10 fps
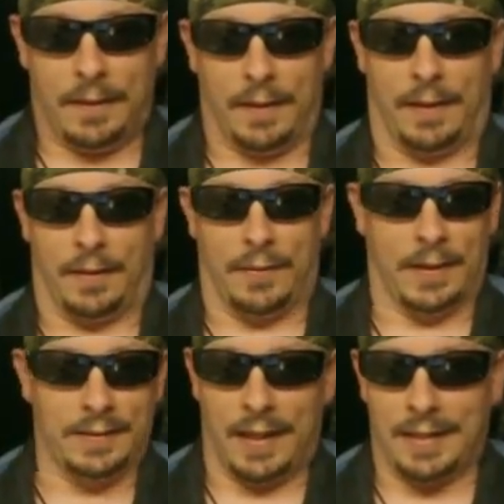Uh,
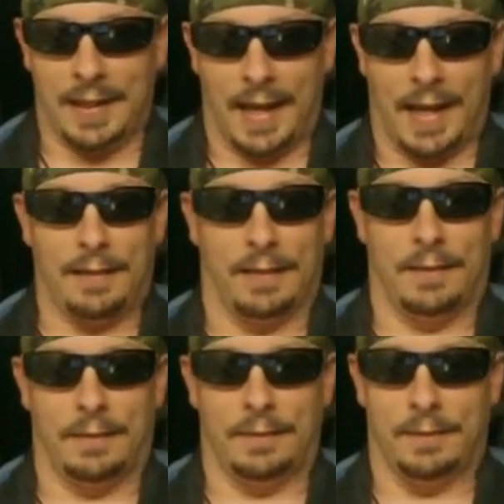things like that.
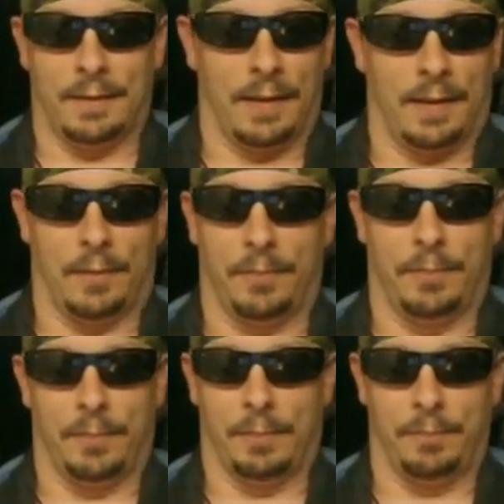Uh,
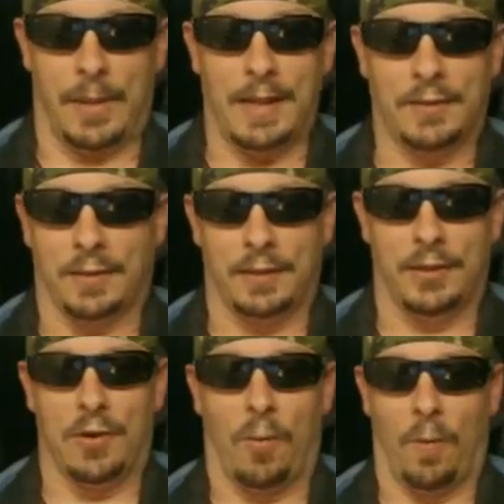basically,
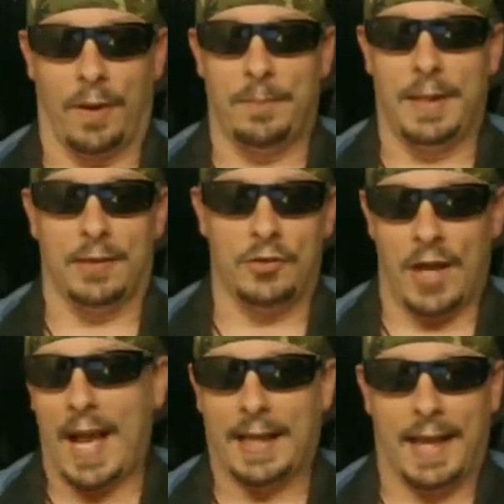you don't want to be a
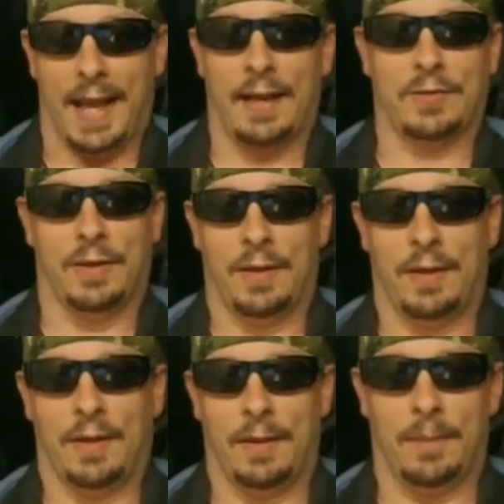jackass,
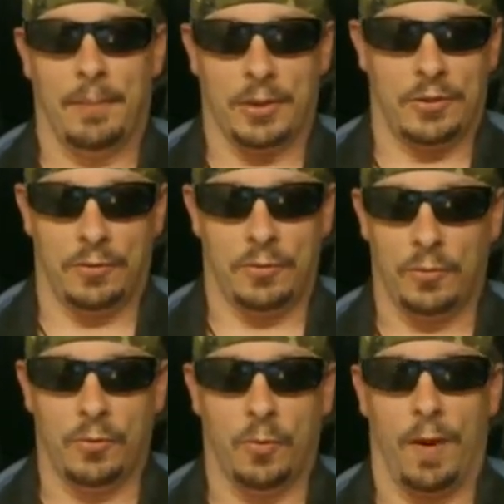but you
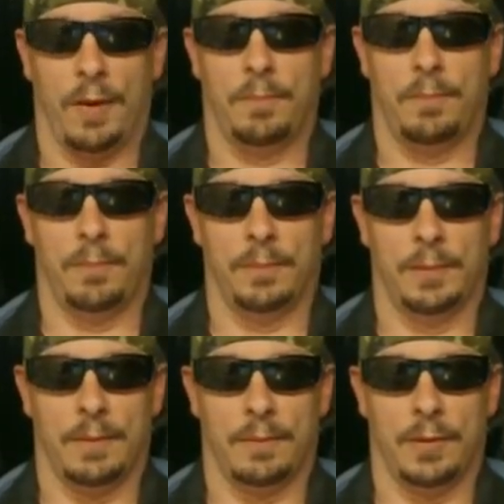you, you want to
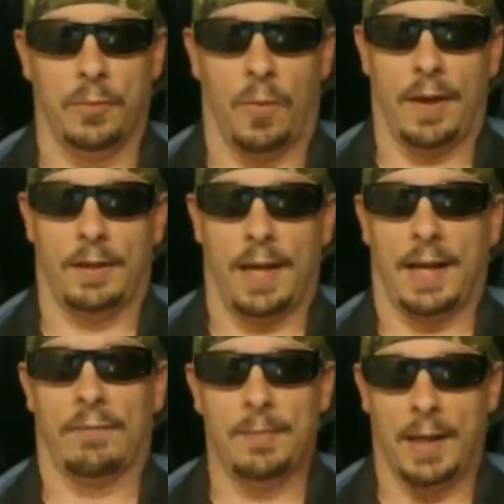you want to let
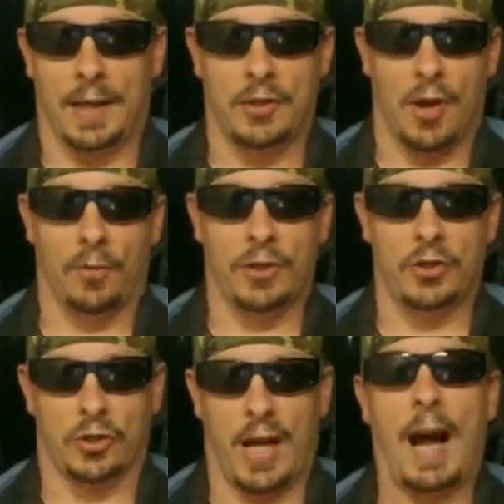everybody know
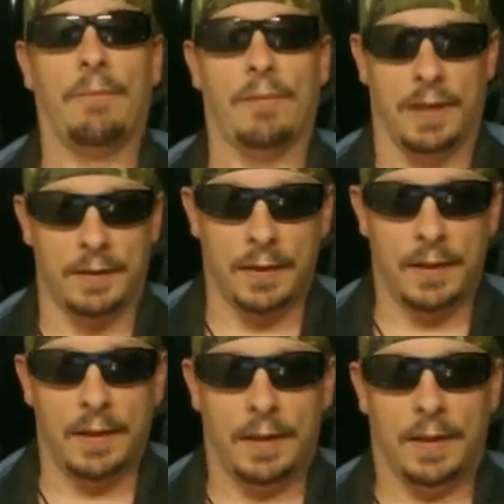that you're confident.
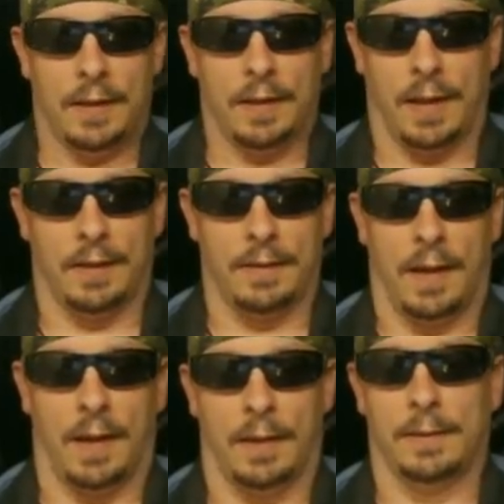And
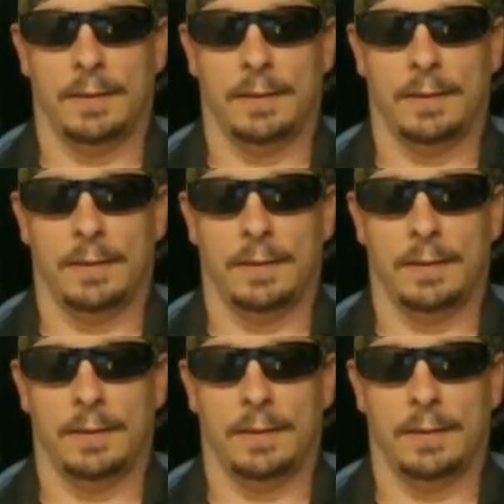uh,